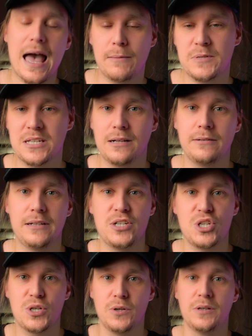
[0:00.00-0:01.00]
absolutely
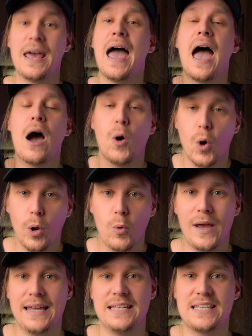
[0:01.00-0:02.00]
should.
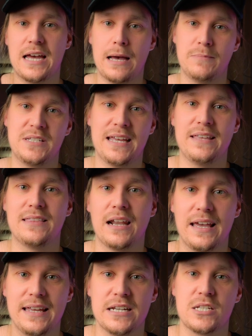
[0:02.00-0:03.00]
Always update the
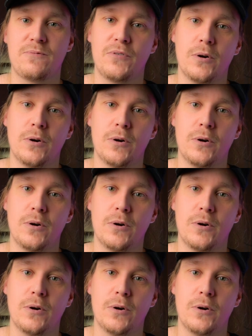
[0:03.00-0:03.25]
latest